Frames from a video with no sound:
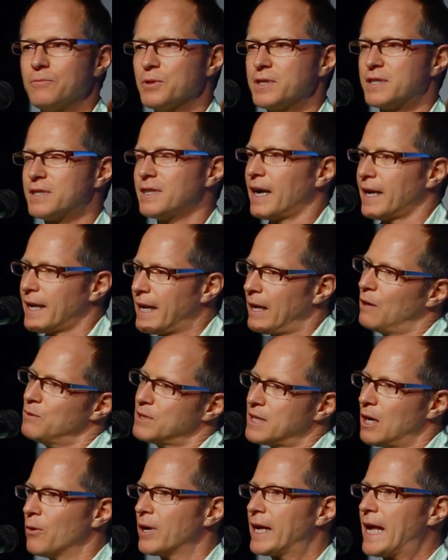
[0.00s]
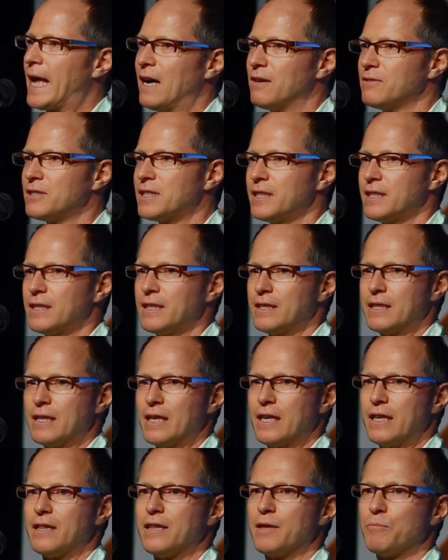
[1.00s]
was out counting
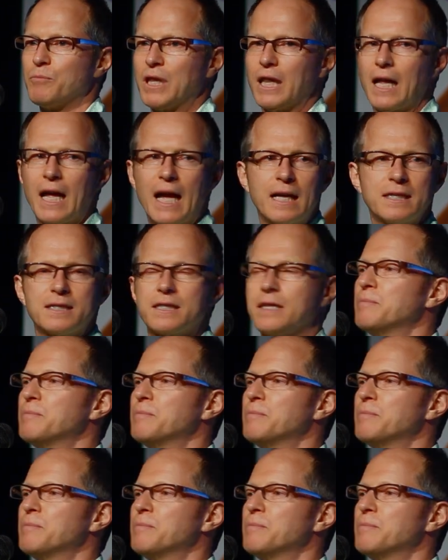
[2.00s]
the plants,